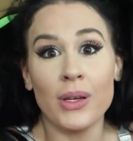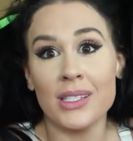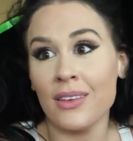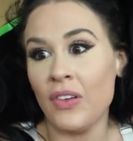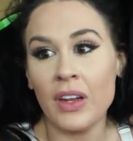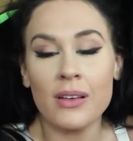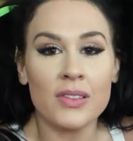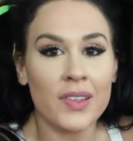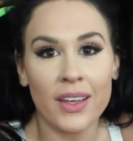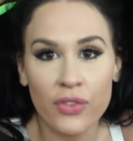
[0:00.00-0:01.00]
posting
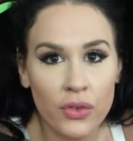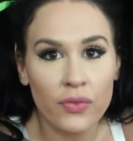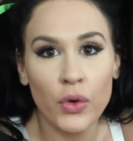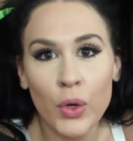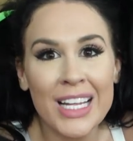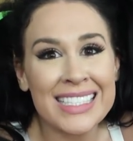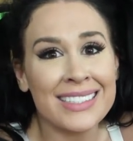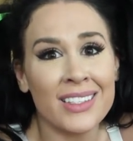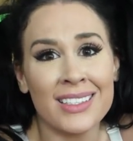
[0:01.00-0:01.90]
videos of like food and,